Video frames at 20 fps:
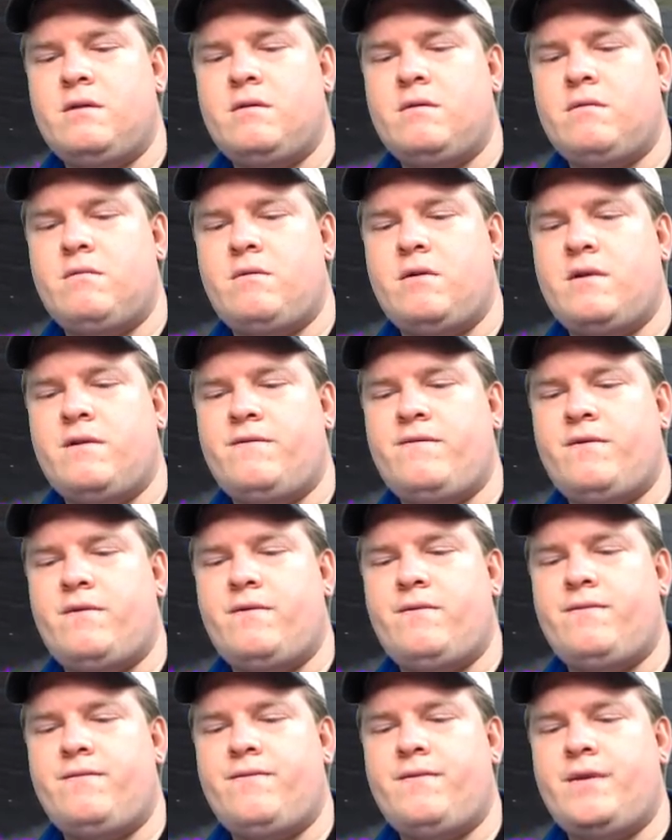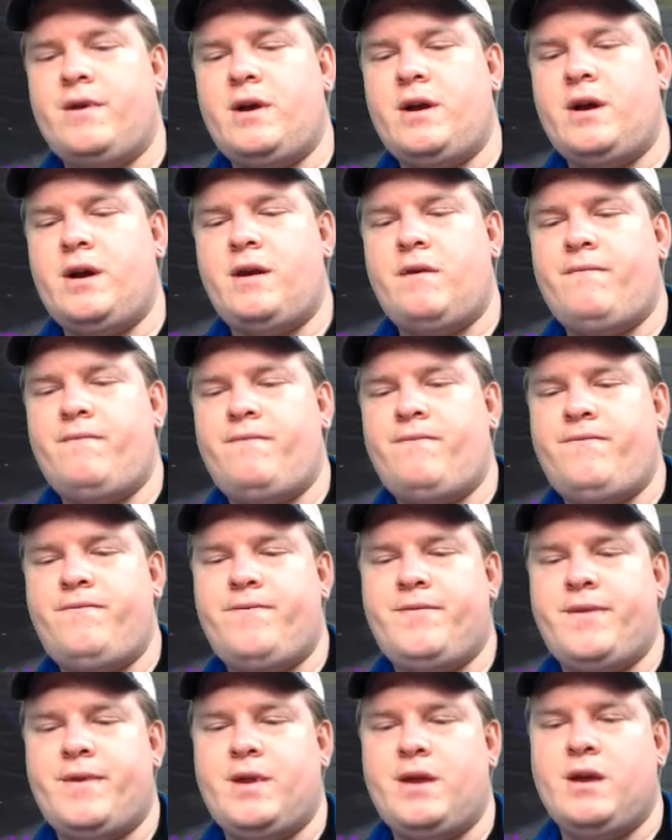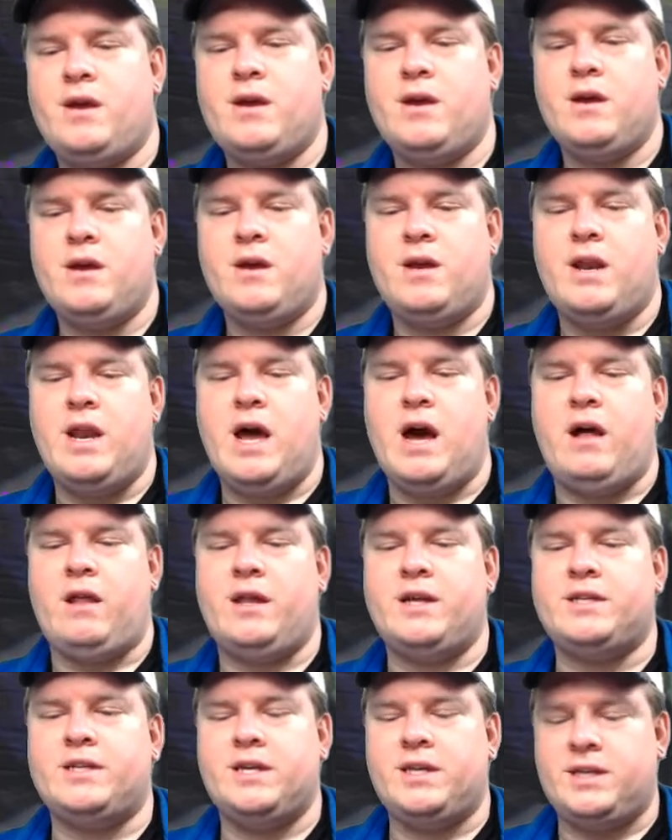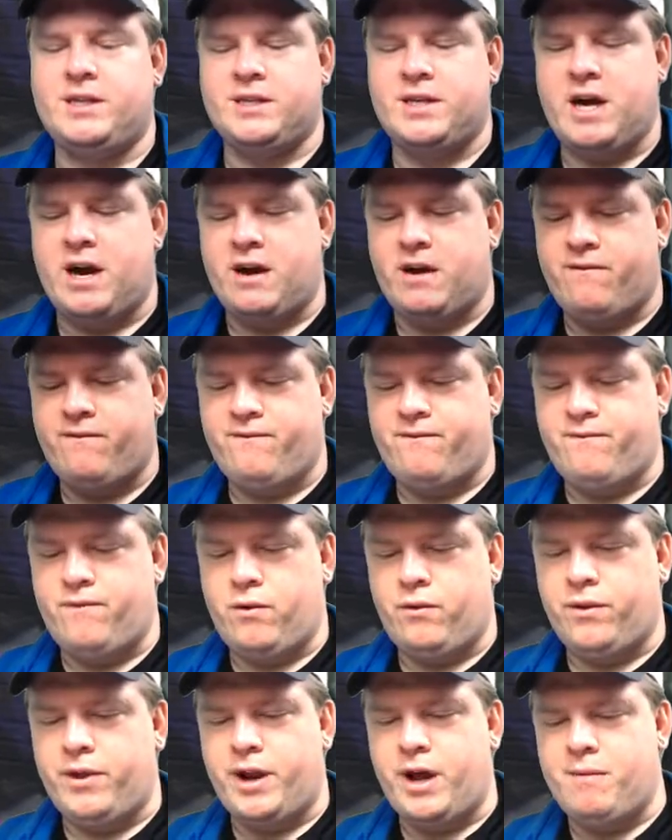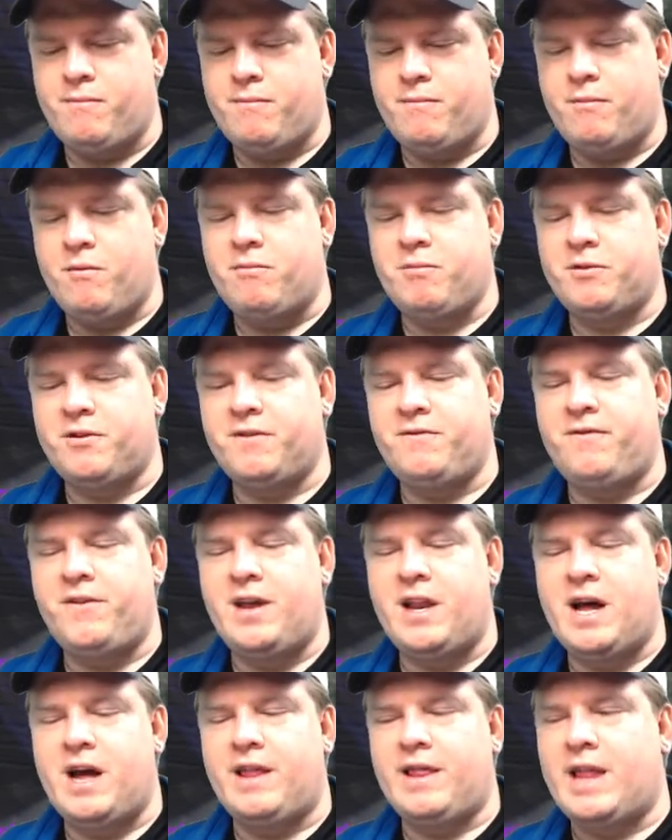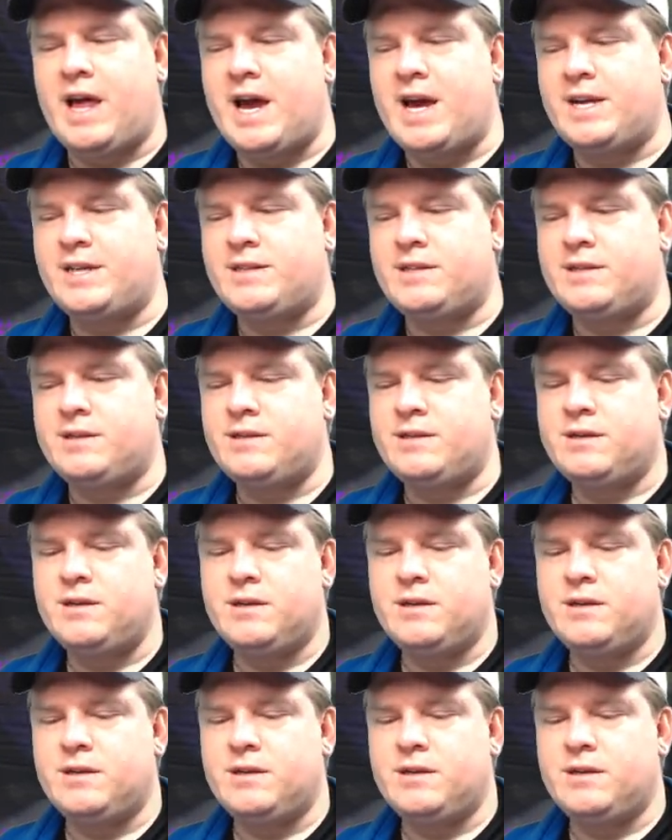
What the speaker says: Wonderful. Alright. Now, let's get this guy folded up. We'll put the feet on last.